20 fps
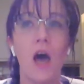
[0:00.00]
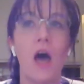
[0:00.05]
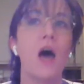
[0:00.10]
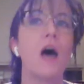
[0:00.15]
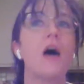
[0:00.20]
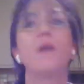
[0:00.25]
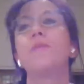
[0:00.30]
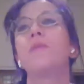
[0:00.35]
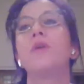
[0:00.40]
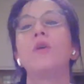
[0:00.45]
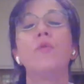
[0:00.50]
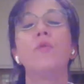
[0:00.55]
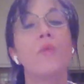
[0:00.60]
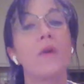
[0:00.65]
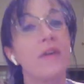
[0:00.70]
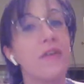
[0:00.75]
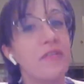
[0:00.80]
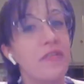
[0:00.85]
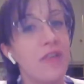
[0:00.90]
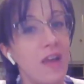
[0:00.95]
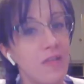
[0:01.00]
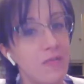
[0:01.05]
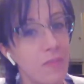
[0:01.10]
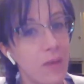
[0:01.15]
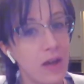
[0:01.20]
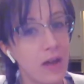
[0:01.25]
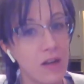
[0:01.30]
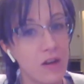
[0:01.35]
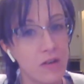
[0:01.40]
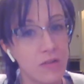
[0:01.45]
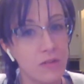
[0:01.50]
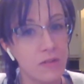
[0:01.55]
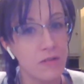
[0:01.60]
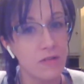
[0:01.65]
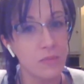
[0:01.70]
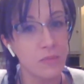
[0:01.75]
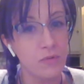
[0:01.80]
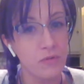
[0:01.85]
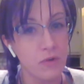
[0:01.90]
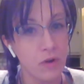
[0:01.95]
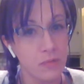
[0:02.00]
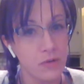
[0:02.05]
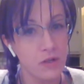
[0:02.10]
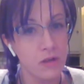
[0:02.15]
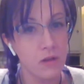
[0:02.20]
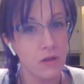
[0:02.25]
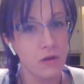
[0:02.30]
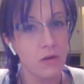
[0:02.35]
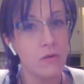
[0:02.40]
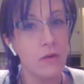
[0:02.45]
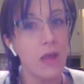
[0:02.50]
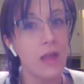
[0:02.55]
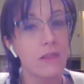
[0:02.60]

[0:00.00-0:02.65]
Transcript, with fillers: Um, you will save money on the subscription though,